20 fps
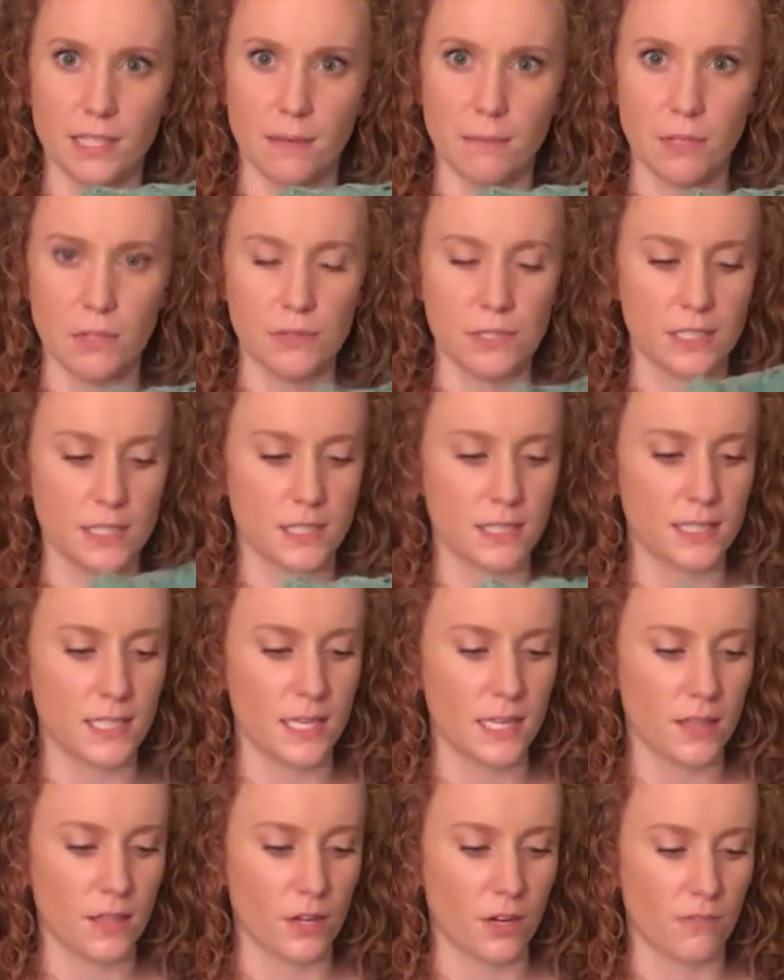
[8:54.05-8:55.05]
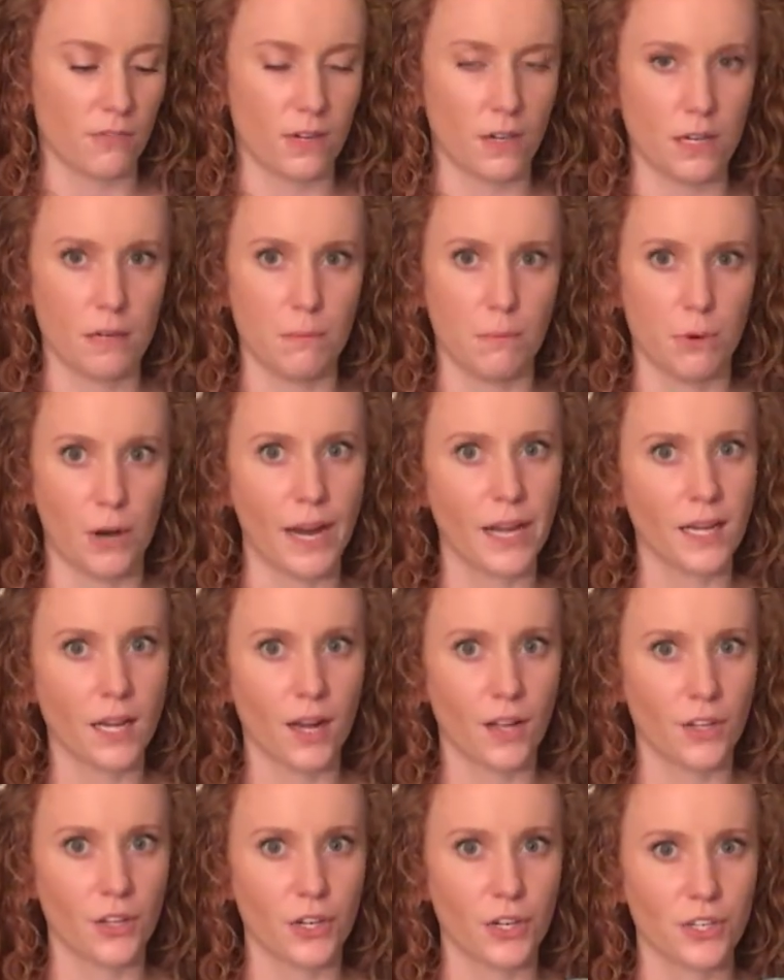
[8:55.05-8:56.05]
I'm used to seeing their very bright
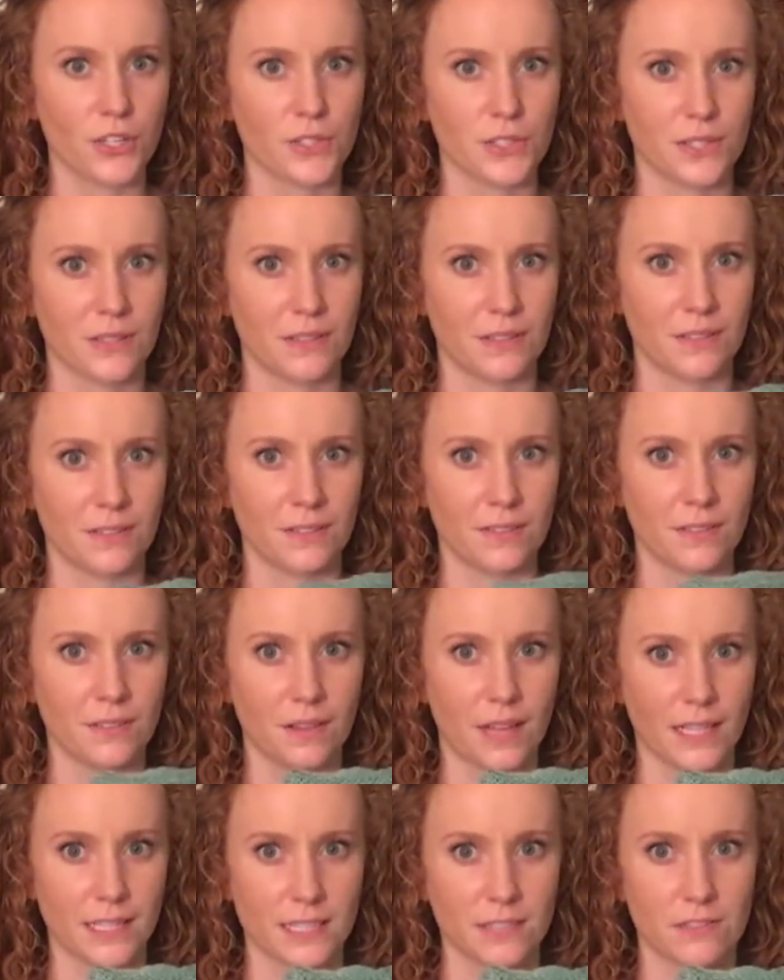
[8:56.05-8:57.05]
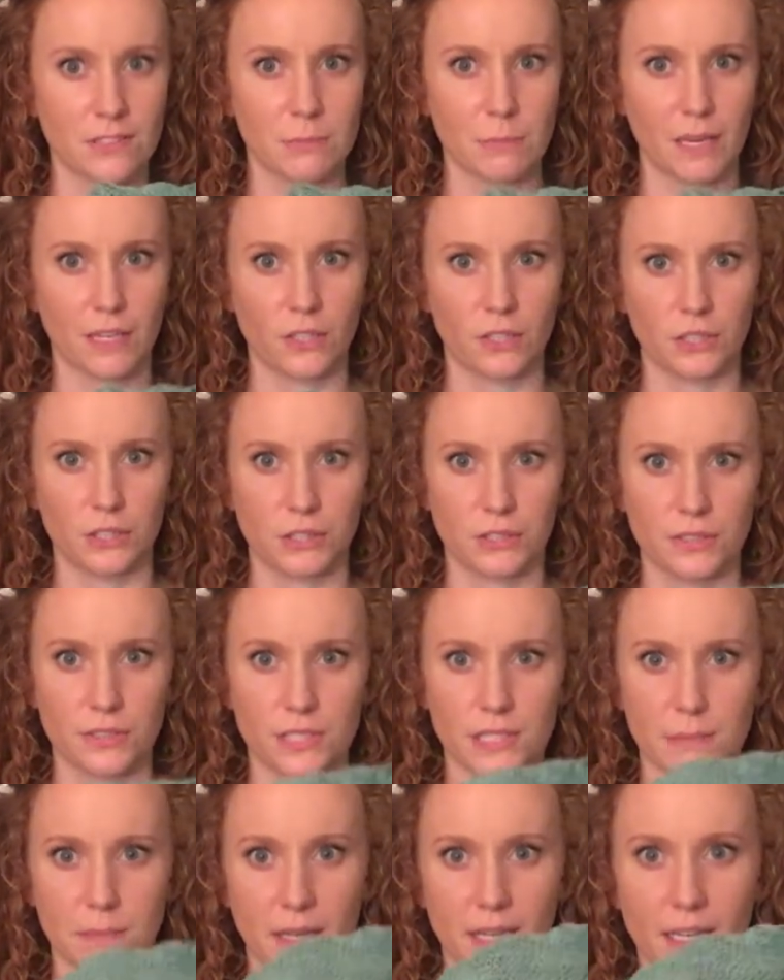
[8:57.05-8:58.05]
colors and lots of
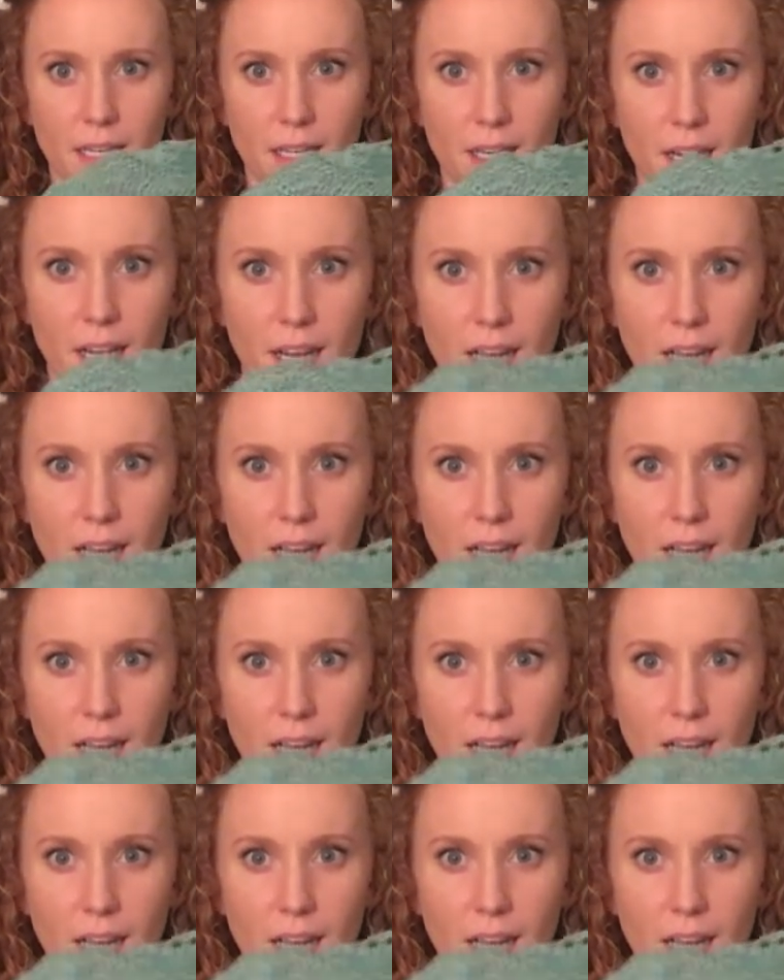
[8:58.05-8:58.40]
speckles, but